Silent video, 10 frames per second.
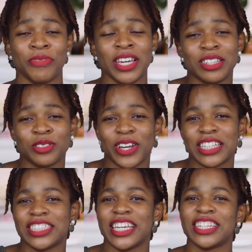mid
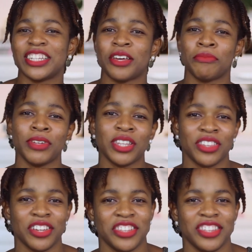twenties and her
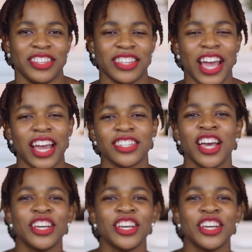mid thirties, guys.